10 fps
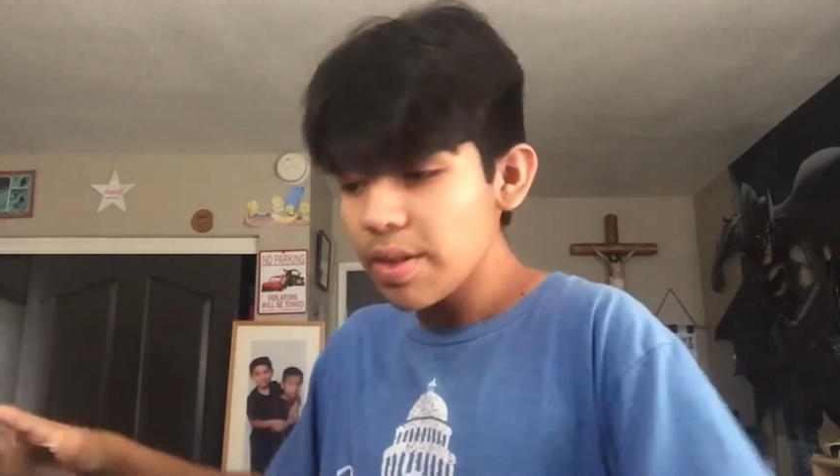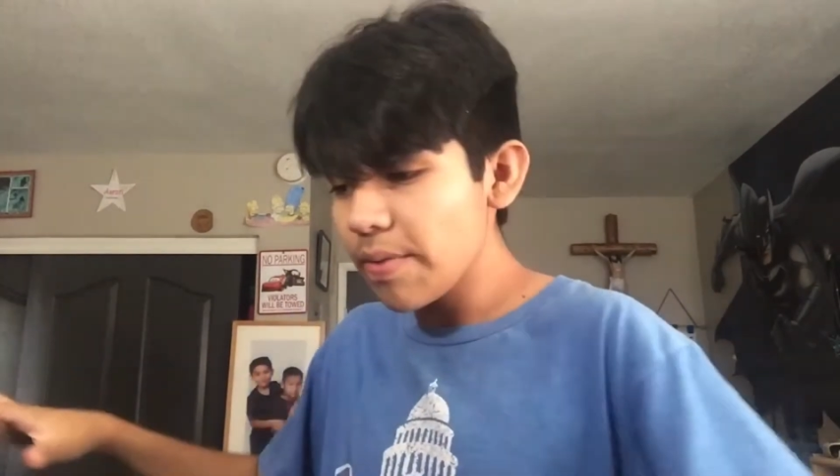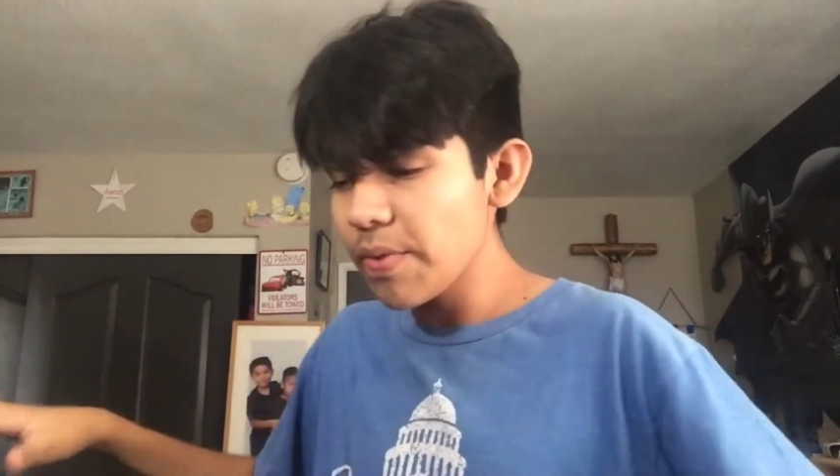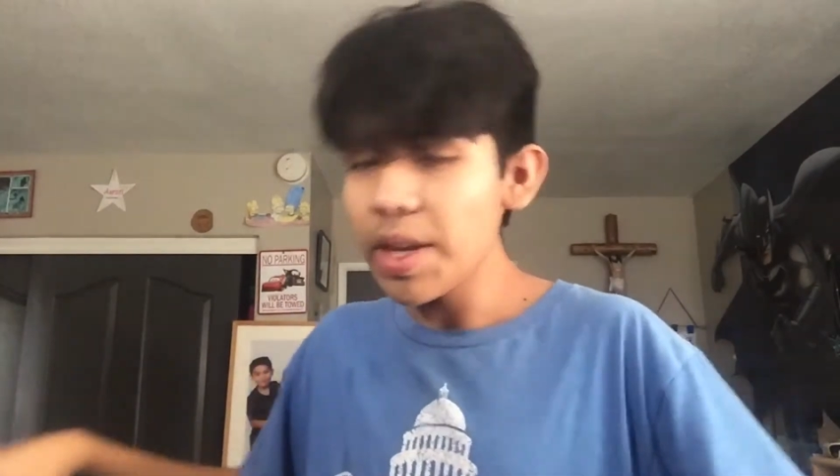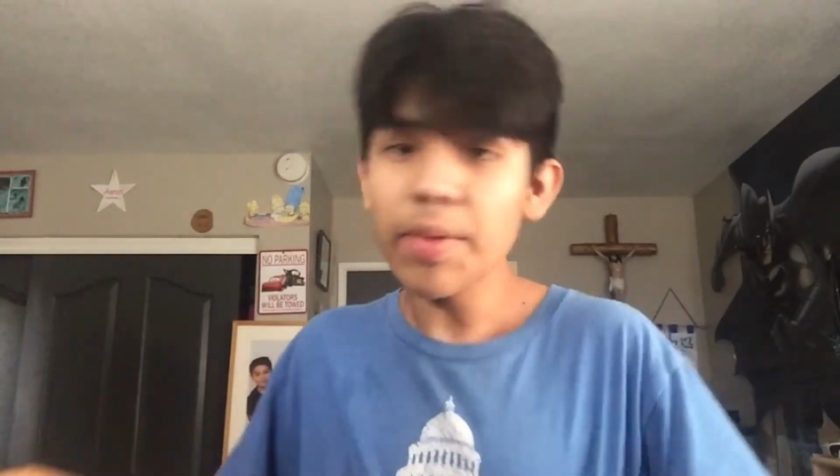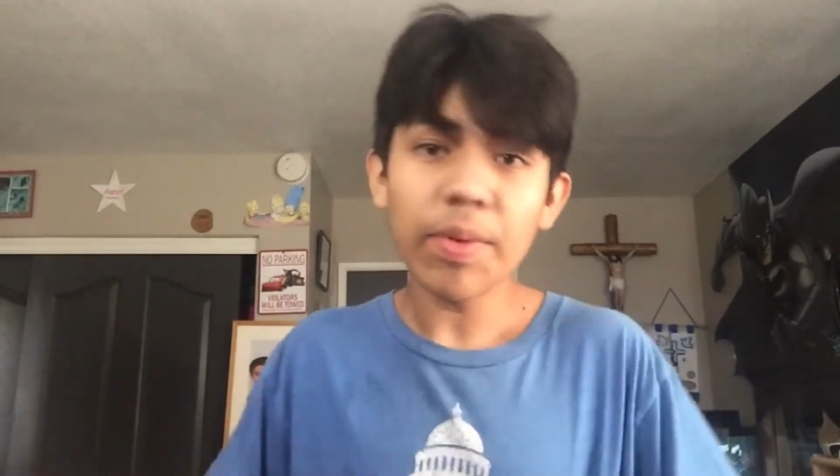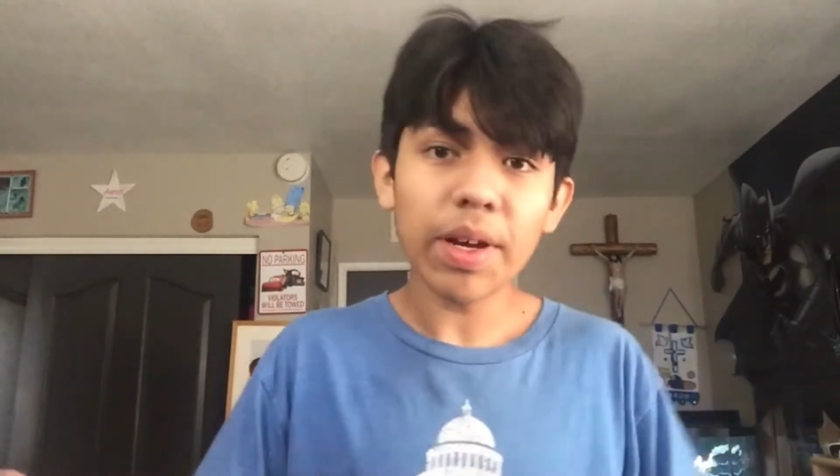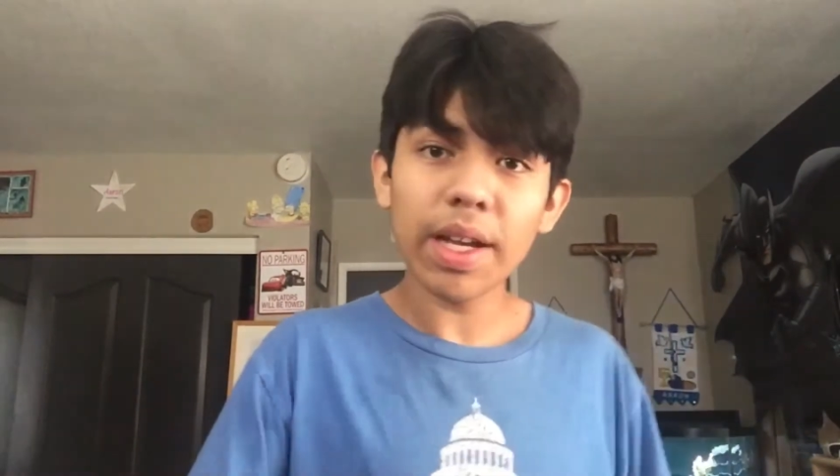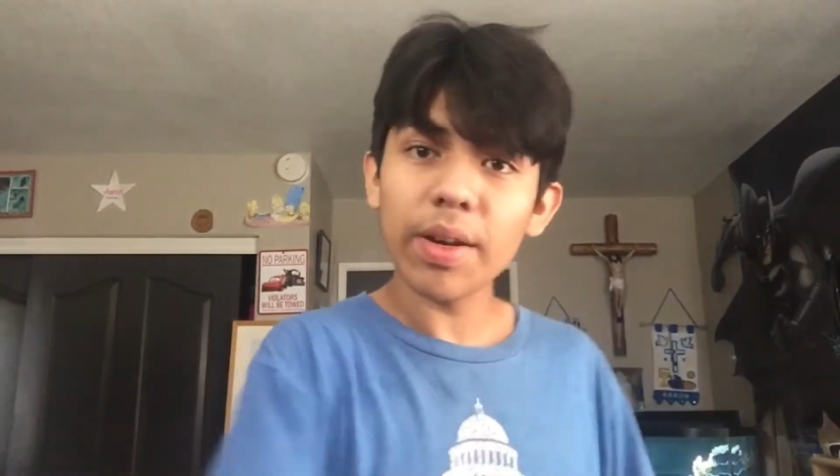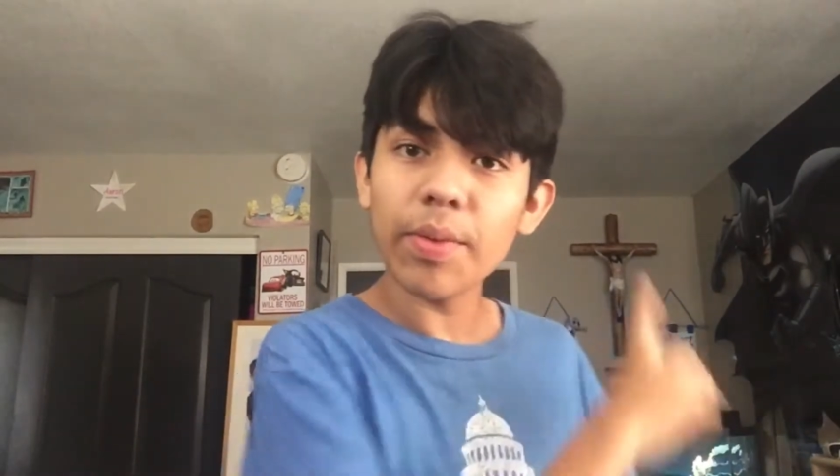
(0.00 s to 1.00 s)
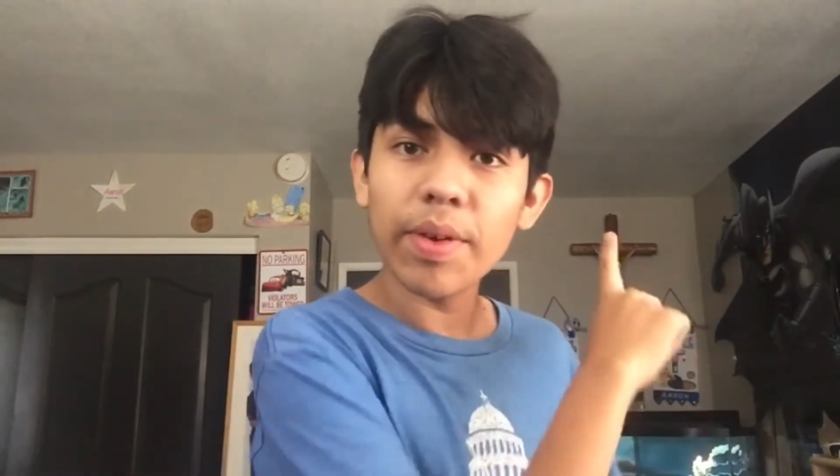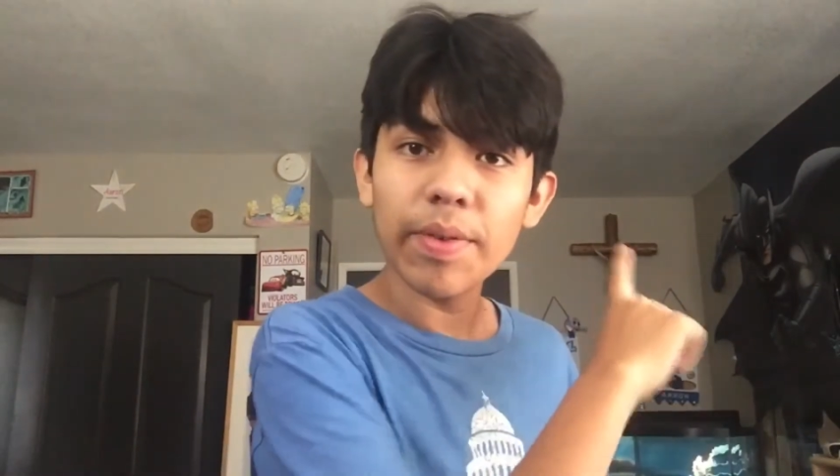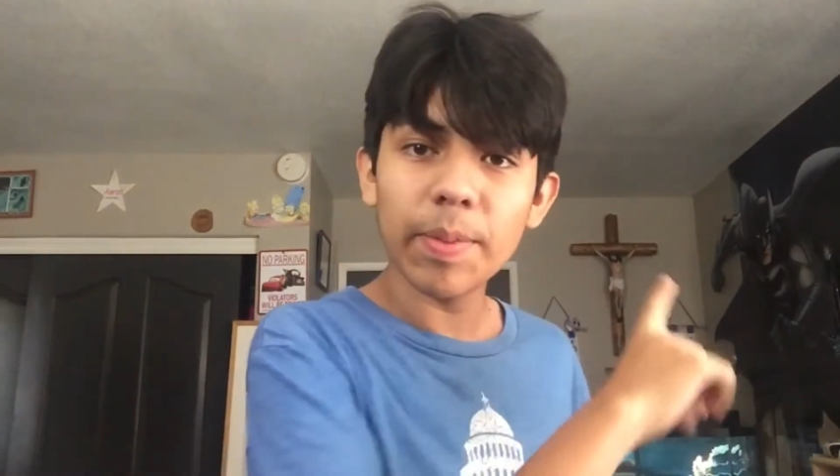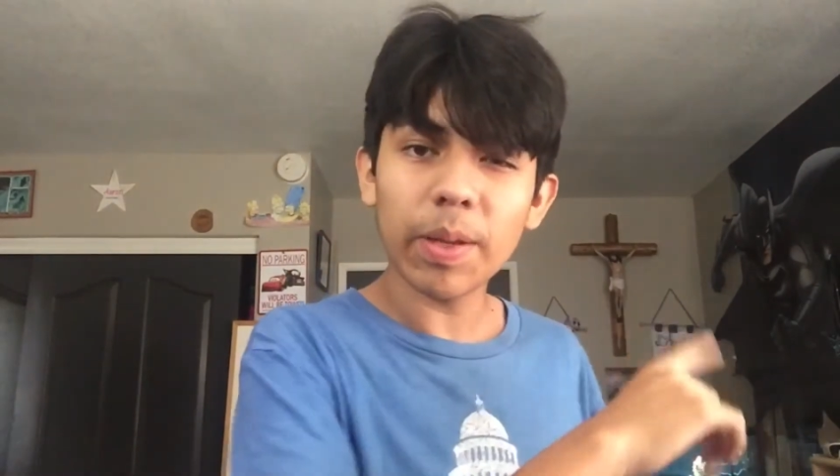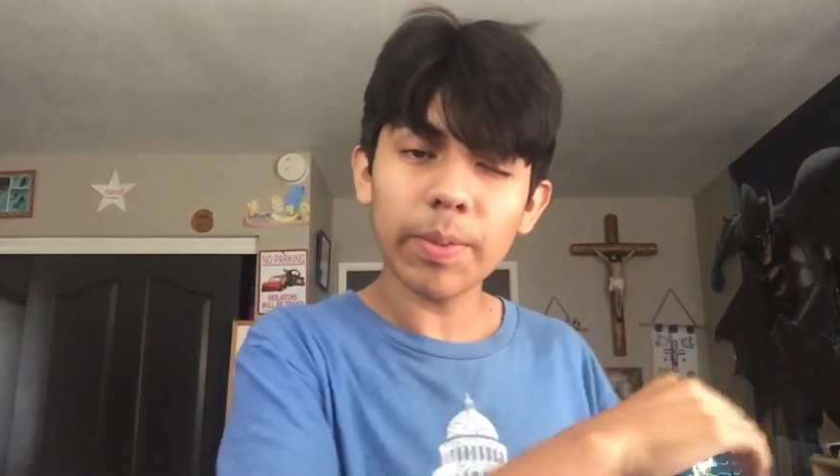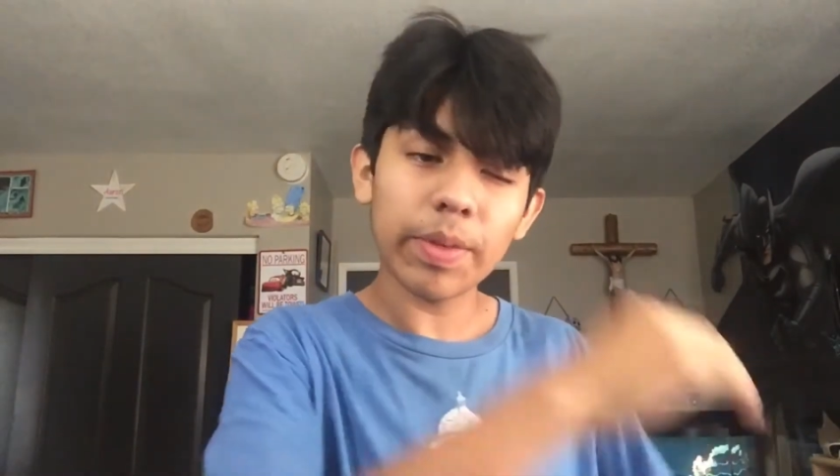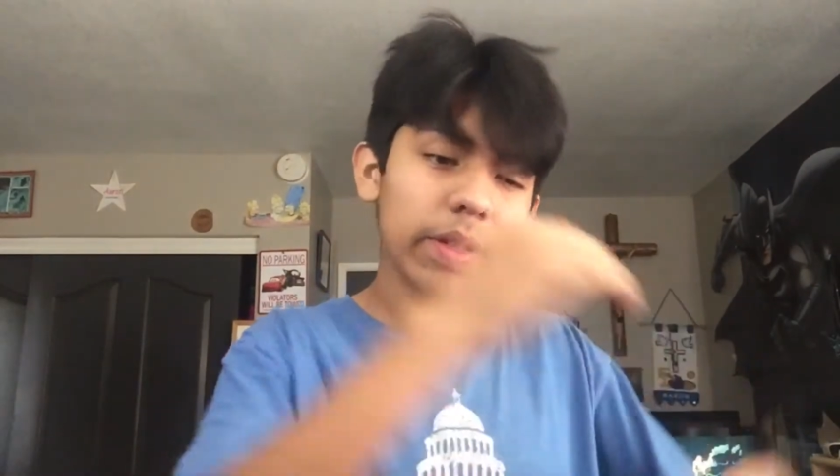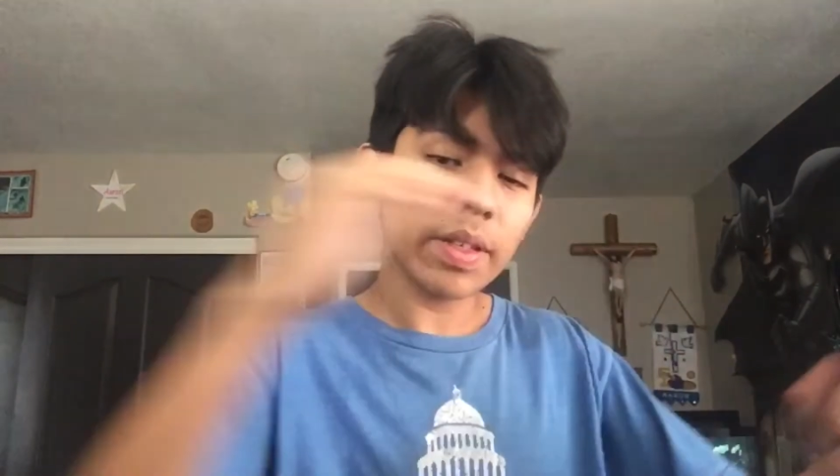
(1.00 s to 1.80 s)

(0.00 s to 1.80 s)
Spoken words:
if they get away from them,